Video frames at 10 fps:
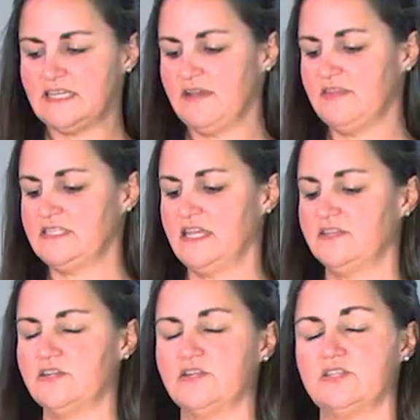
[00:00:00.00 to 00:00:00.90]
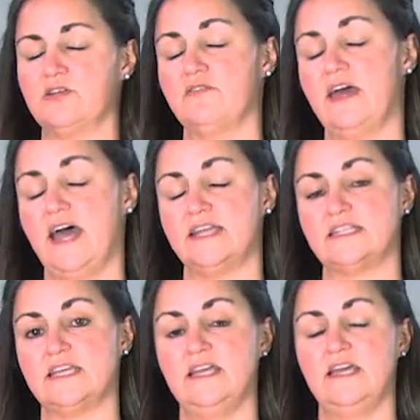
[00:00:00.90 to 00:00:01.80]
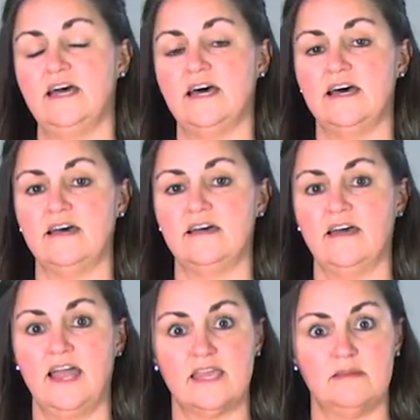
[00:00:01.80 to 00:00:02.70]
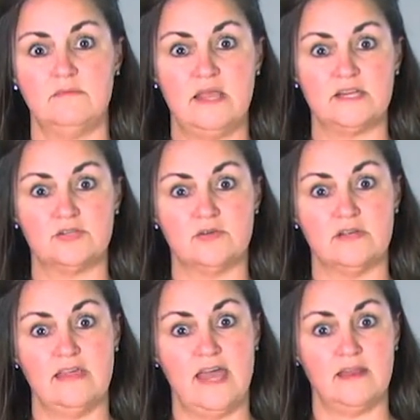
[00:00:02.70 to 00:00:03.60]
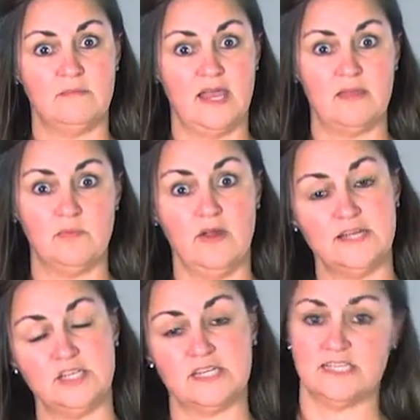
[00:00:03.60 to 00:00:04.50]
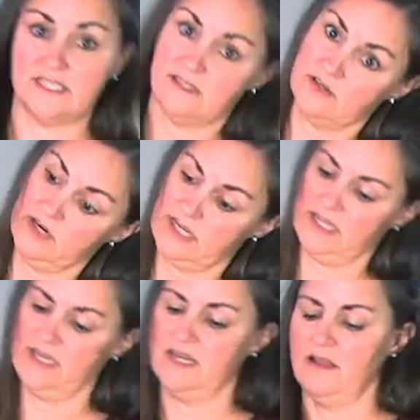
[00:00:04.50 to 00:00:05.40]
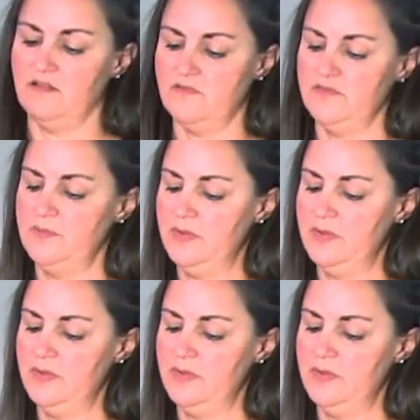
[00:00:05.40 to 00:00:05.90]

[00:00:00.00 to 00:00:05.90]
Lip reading: down the center so that I can make sure that my project isn't crooked and all over the